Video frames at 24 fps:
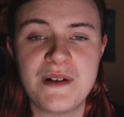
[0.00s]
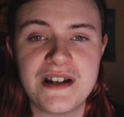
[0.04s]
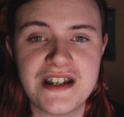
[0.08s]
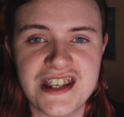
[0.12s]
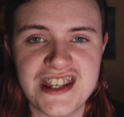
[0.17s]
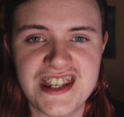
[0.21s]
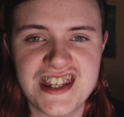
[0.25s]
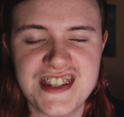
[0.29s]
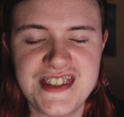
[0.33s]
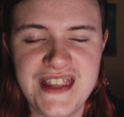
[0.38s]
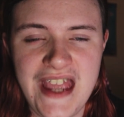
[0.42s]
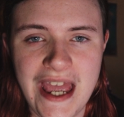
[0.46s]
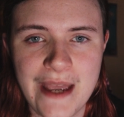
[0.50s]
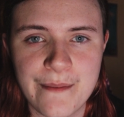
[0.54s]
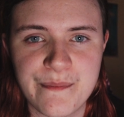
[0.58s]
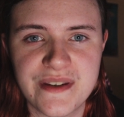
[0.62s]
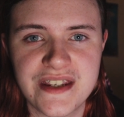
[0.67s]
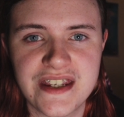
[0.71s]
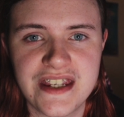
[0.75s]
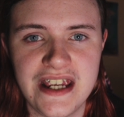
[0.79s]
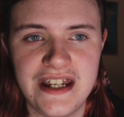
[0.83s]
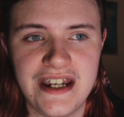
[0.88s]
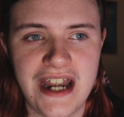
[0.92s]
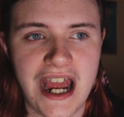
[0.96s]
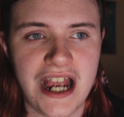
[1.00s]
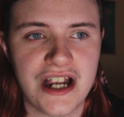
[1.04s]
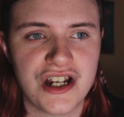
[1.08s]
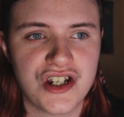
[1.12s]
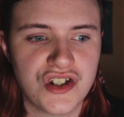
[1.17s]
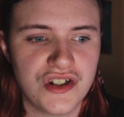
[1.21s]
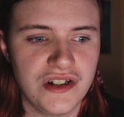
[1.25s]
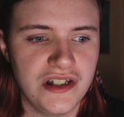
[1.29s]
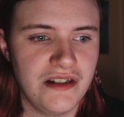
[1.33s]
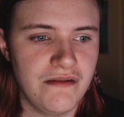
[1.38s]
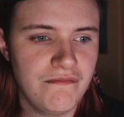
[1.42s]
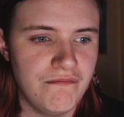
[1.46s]
my steps and
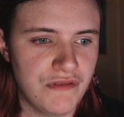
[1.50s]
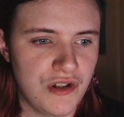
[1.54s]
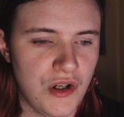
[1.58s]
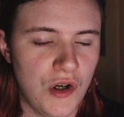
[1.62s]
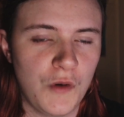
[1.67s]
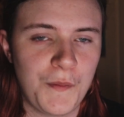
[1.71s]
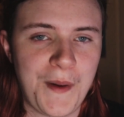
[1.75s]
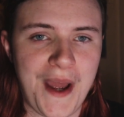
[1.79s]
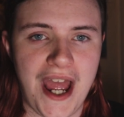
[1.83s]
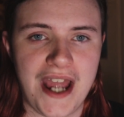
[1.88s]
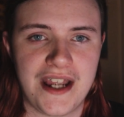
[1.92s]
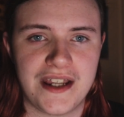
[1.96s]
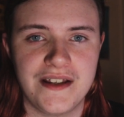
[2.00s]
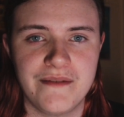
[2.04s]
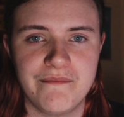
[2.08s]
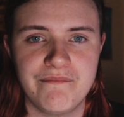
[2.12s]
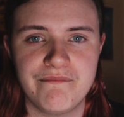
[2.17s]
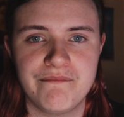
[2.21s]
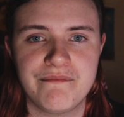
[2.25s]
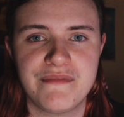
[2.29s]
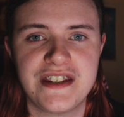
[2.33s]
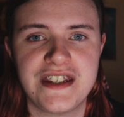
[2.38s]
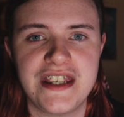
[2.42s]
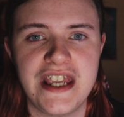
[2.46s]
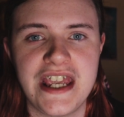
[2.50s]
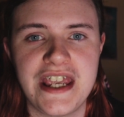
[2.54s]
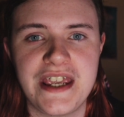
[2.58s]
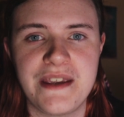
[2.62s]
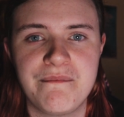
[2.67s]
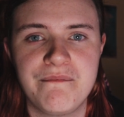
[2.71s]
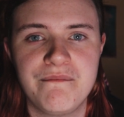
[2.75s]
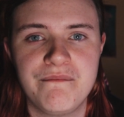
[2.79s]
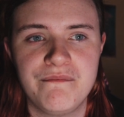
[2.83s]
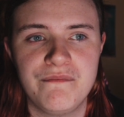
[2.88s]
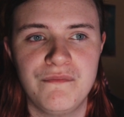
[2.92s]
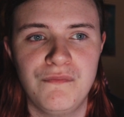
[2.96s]
actually go back and
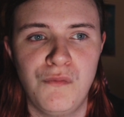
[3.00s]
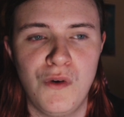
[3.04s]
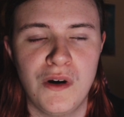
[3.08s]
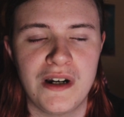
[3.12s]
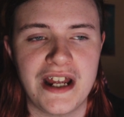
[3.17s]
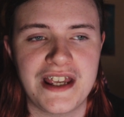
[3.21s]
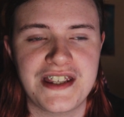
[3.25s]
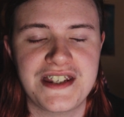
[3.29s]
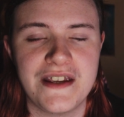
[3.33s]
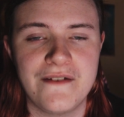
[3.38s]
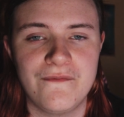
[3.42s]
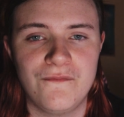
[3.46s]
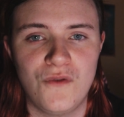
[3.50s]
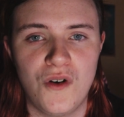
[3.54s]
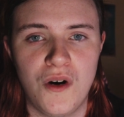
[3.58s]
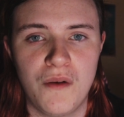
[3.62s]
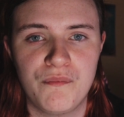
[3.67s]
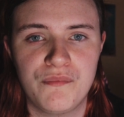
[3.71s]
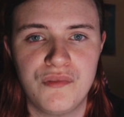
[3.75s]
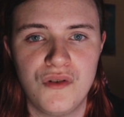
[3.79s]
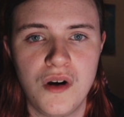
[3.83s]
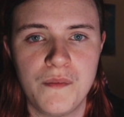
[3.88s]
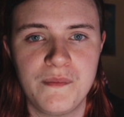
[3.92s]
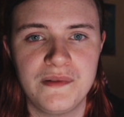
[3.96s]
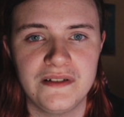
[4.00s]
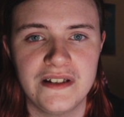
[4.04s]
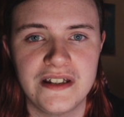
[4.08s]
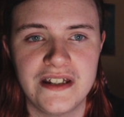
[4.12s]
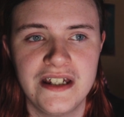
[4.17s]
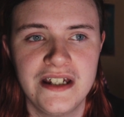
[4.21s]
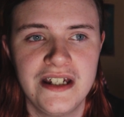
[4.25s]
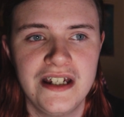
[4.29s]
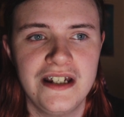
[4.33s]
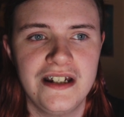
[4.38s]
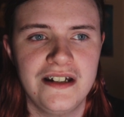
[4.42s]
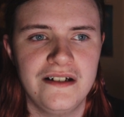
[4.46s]
say what I said wrong properly.